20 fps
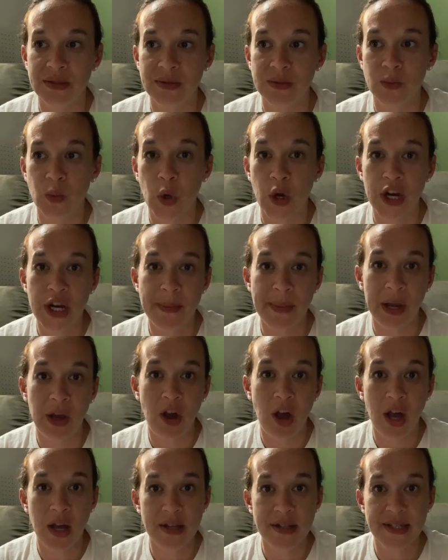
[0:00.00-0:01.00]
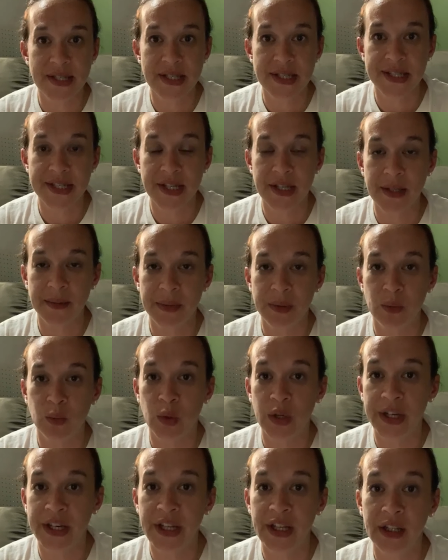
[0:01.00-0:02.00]
worried about autism and
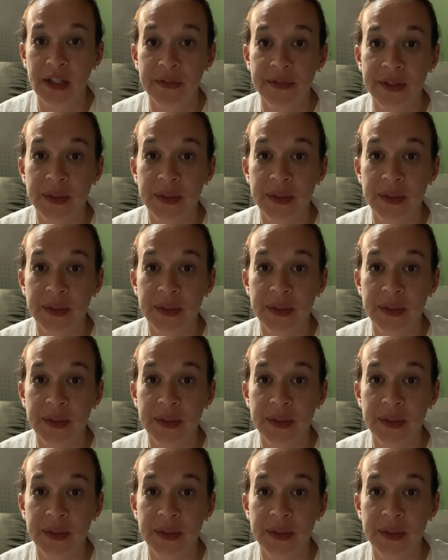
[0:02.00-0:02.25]
what if,